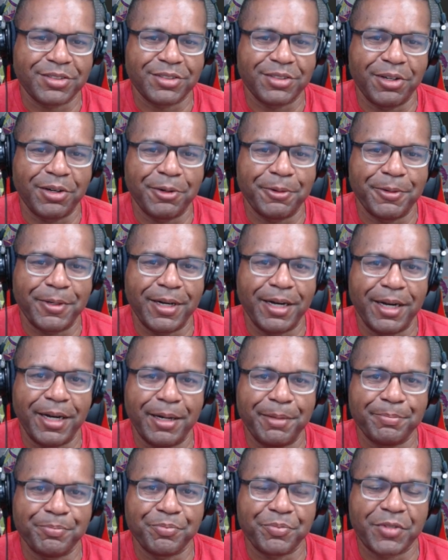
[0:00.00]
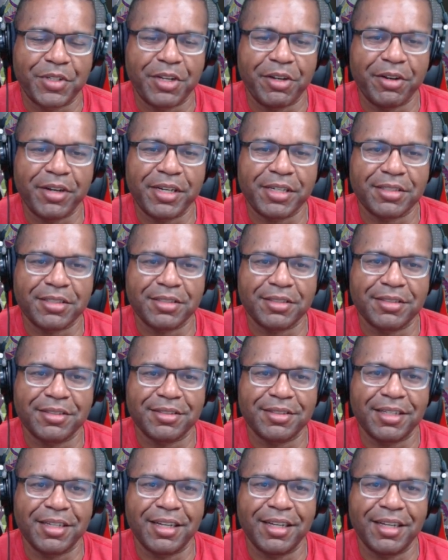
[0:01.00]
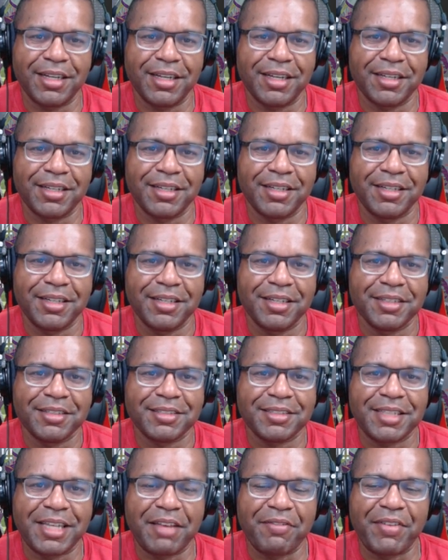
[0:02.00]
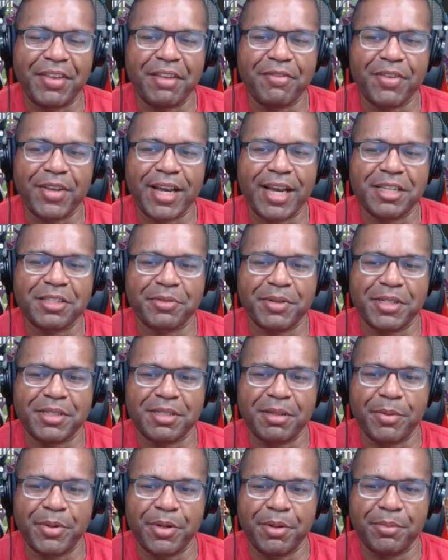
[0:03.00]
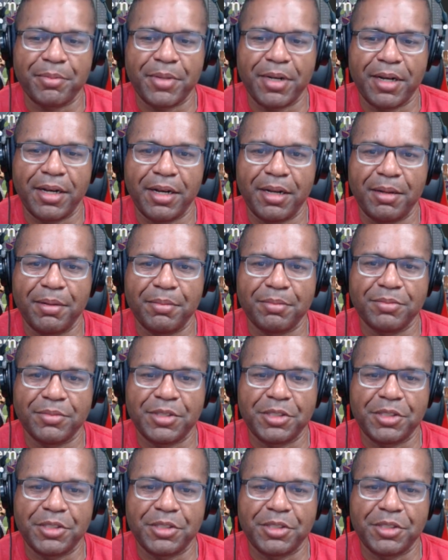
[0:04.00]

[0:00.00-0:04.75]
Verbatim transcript: So curious to see if any of you guys already summoned them.